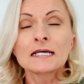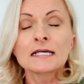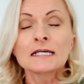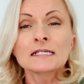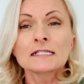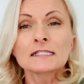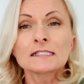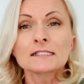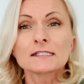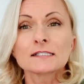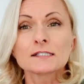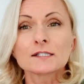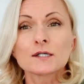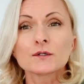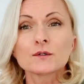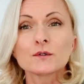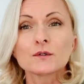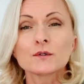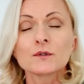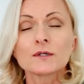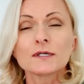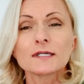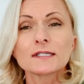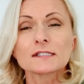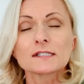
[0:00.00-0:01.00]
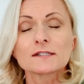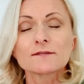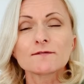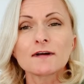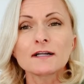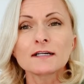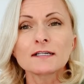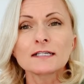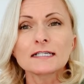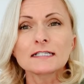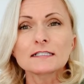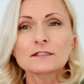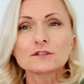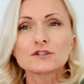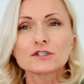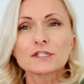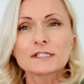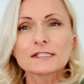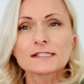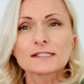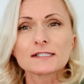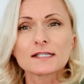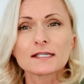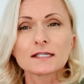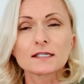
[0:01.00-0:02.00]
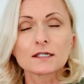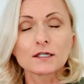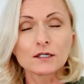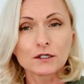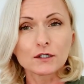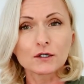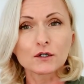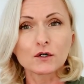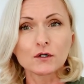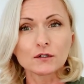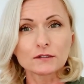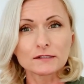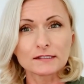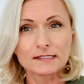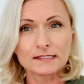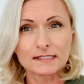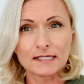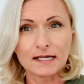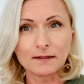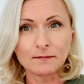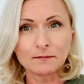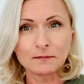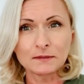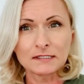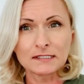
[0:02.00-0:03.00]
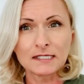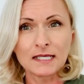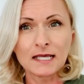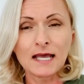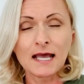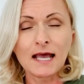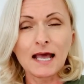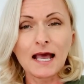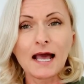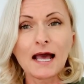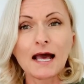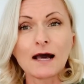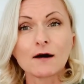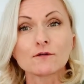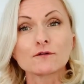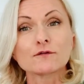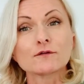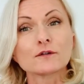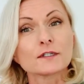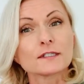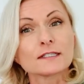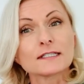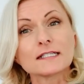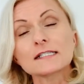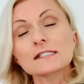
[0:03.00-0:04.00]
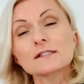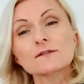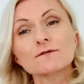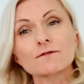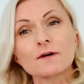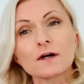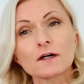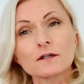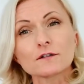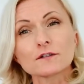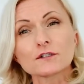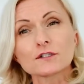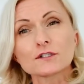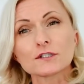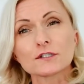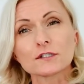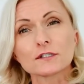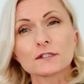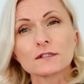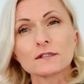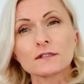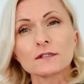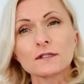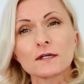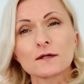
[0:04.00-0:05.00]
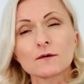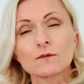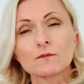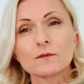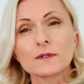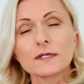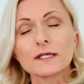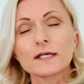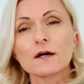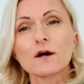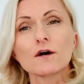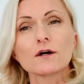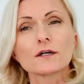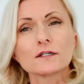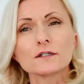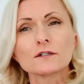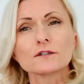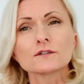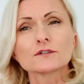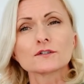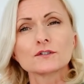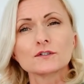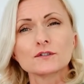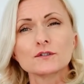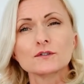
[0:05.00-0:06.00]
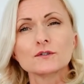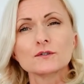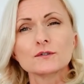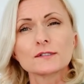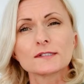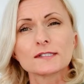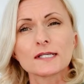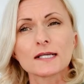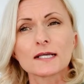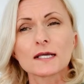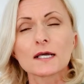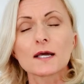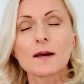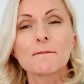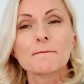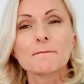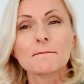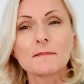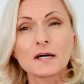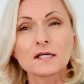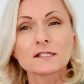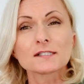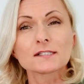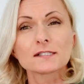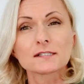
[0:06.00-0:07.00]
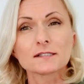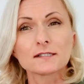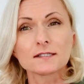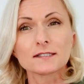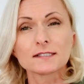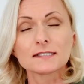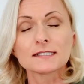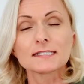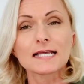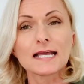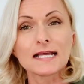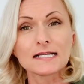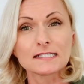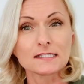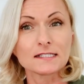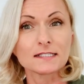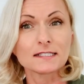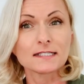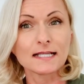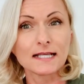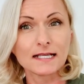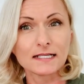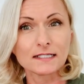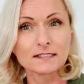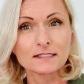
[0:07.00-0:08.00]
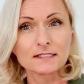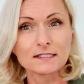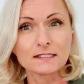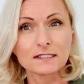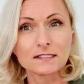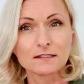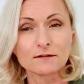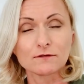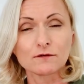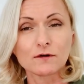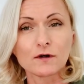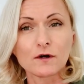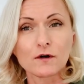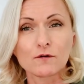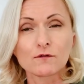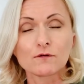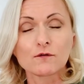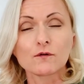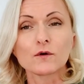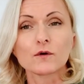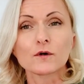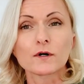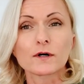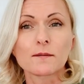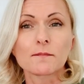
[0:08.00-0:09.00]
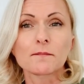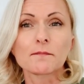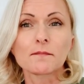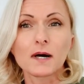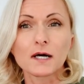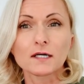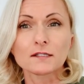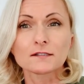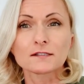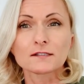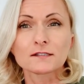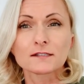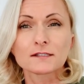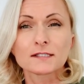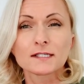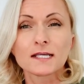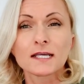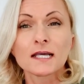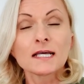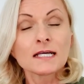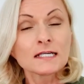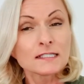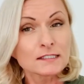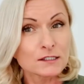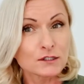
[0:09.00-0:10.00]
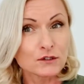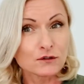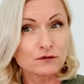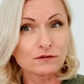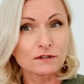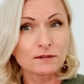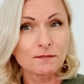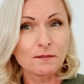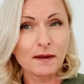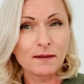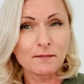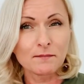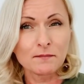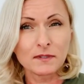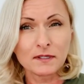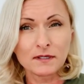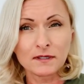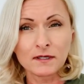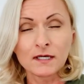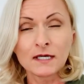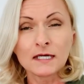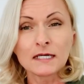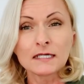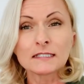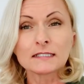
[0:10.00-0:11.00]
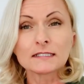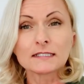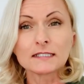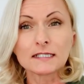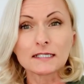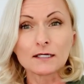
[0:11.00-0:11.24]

So it's a very interesting concept how for this function we are not using mustn't as a negative for must. So remember, the